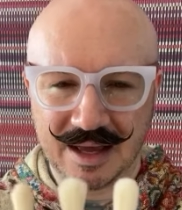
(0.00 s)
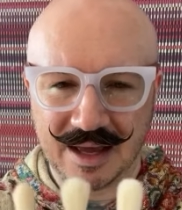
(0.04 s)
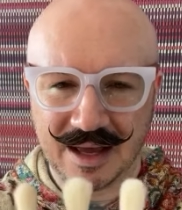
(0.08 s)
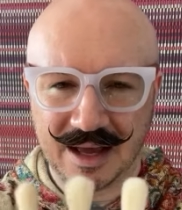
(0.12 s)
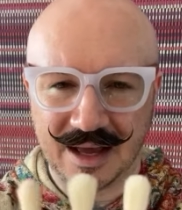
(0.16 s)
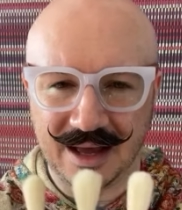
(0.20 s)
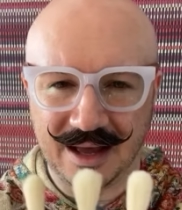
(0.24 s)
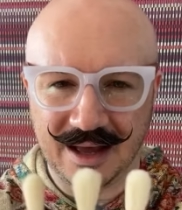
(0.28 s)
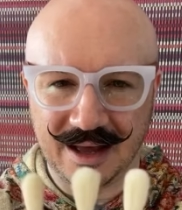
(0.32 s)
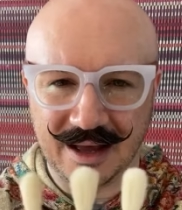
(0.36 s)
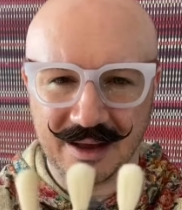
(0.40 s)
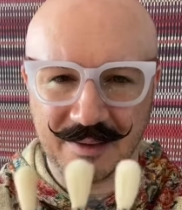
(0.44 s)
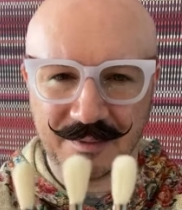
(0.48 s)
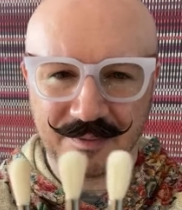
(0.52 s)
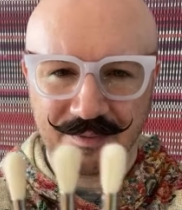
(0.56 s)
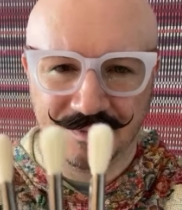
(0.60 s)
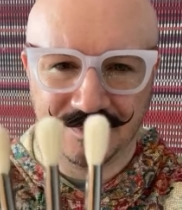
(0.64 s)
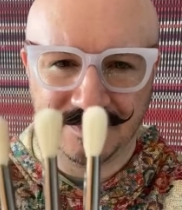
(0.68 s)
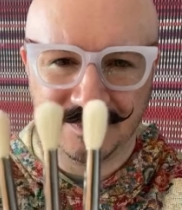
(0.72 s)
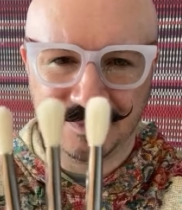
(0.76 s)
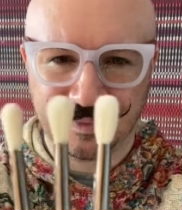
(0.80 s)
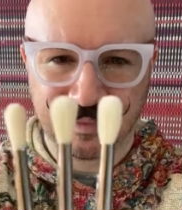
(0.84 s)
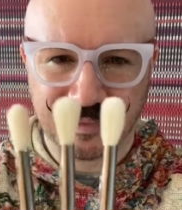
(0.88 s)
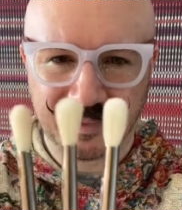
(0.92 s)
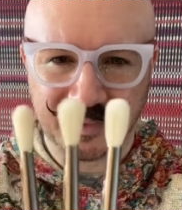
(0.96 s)
And
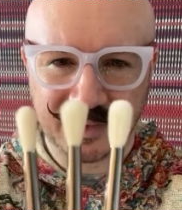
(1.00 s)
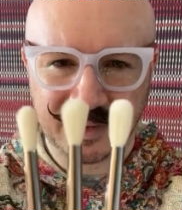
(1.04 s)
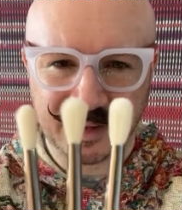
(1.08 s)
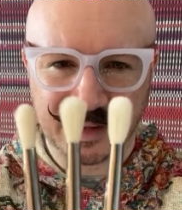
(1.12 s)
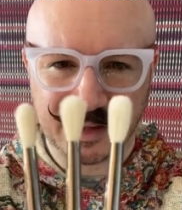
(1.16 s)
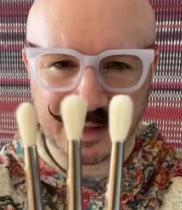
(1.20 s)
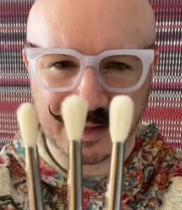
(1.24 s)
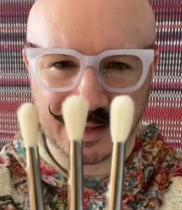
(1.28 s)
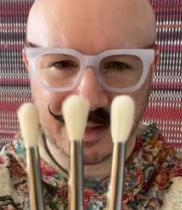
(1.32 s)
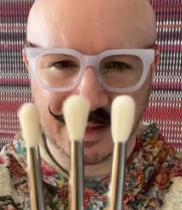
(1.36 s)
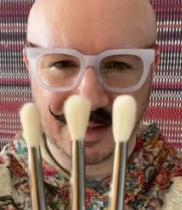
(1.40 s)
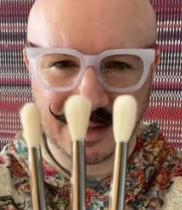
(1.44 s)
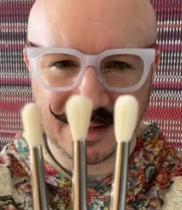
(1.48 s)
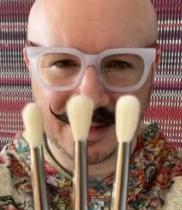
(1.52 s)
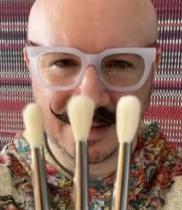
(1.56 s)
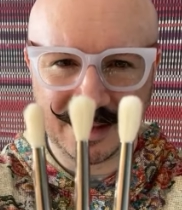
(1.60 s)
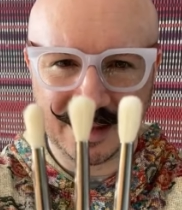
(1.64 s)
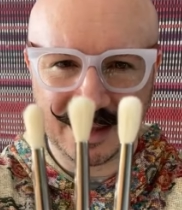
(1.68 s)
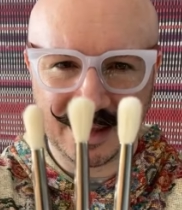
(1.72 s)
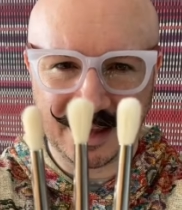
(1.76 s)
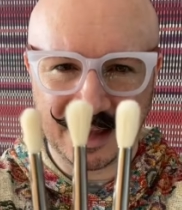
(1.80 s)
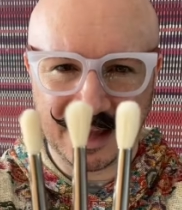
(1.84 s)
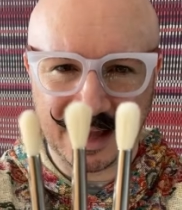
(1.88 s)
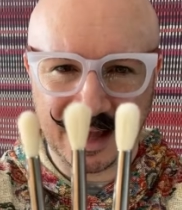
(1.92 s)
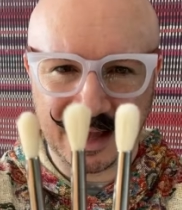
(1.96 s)

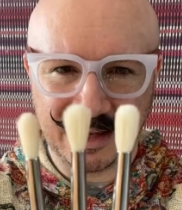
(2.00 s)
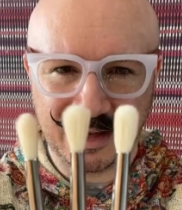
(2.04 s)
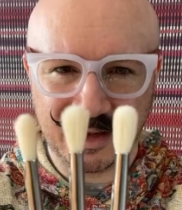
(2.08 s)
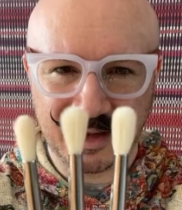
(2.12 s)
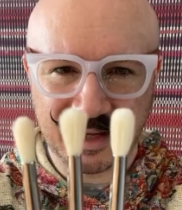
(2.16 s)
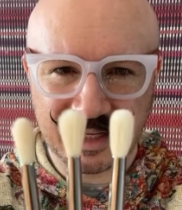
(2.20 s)
you can